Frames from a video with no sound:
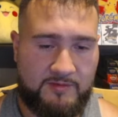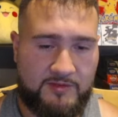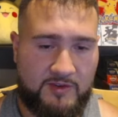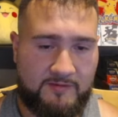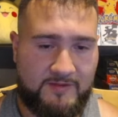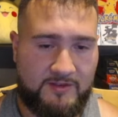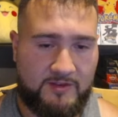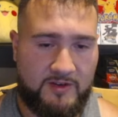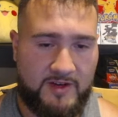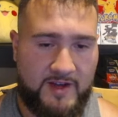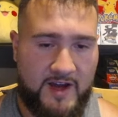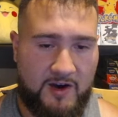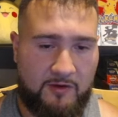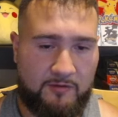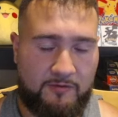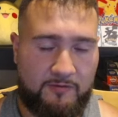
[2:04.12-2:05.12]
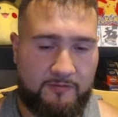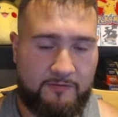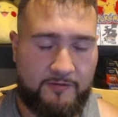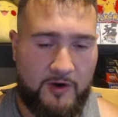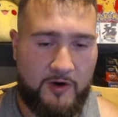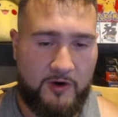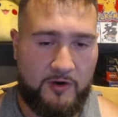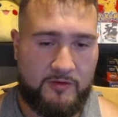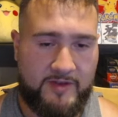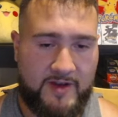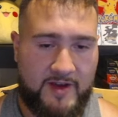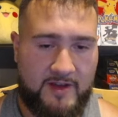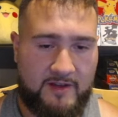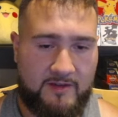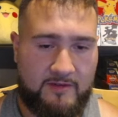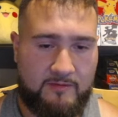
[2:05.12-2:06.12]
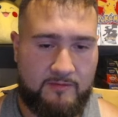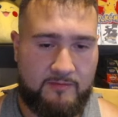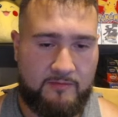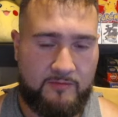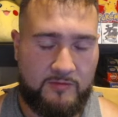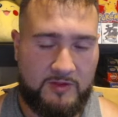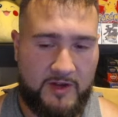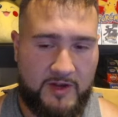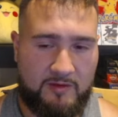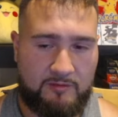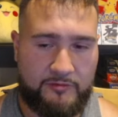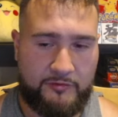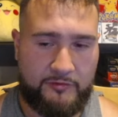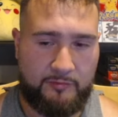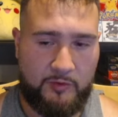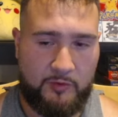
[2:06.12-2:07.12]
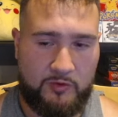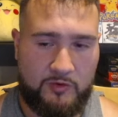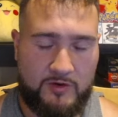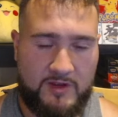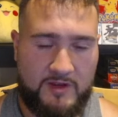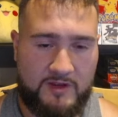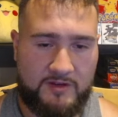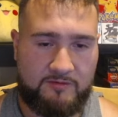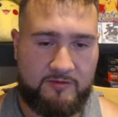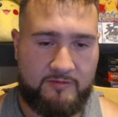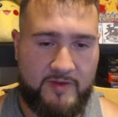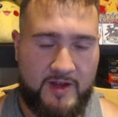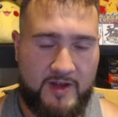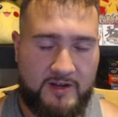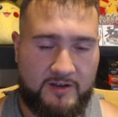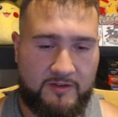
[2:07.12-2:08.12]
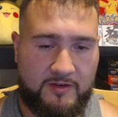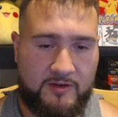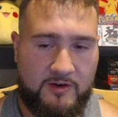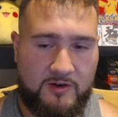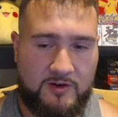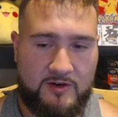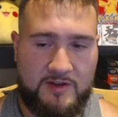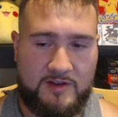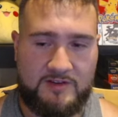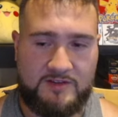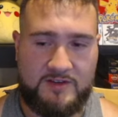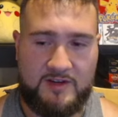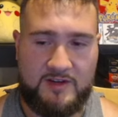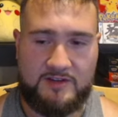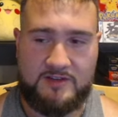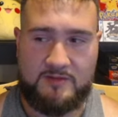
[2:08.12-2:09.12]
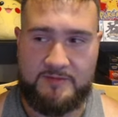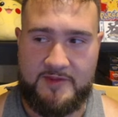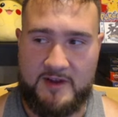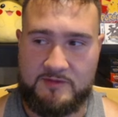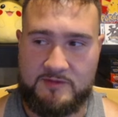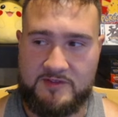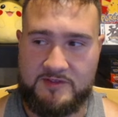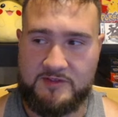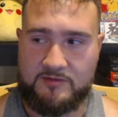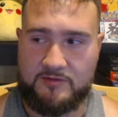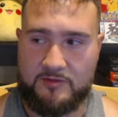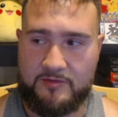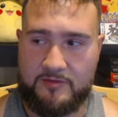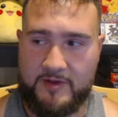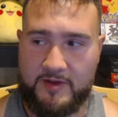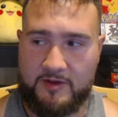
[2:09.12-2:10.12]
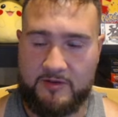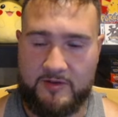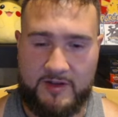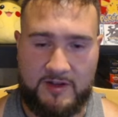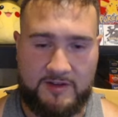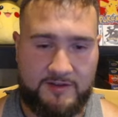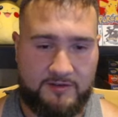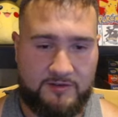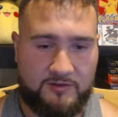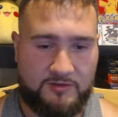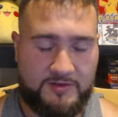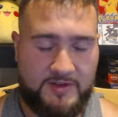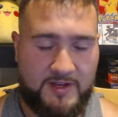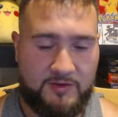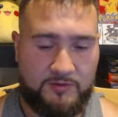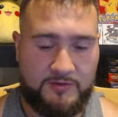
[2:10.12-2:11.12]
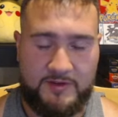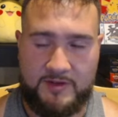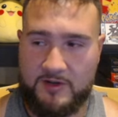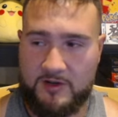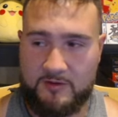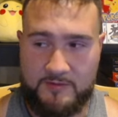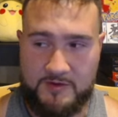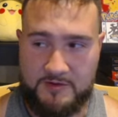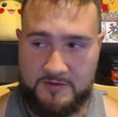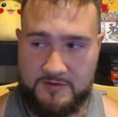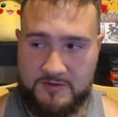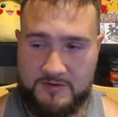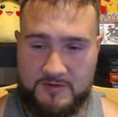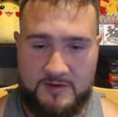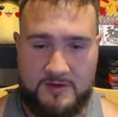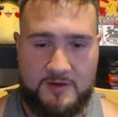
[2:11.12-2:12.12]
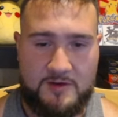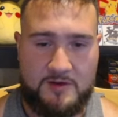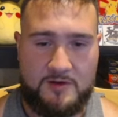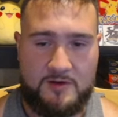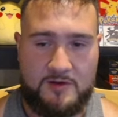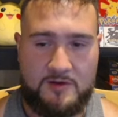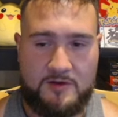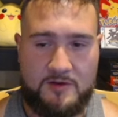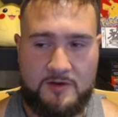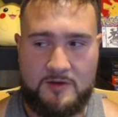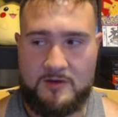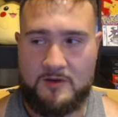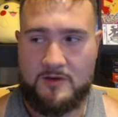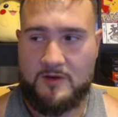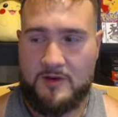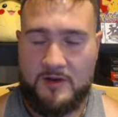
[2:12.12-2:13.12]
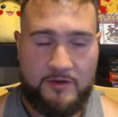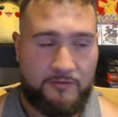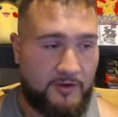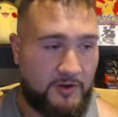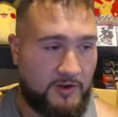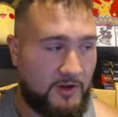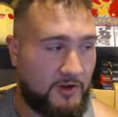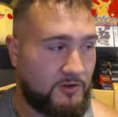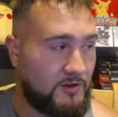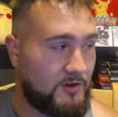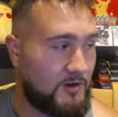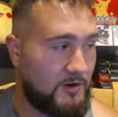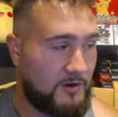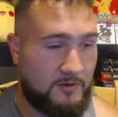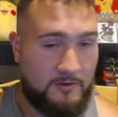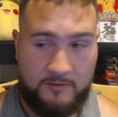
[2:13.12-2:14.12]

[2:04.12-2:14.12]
you have to look how far that light blue border is from the end of the card on each side. Sometimes it's a little thicker, like it's a little tilted almost. If you know, you know.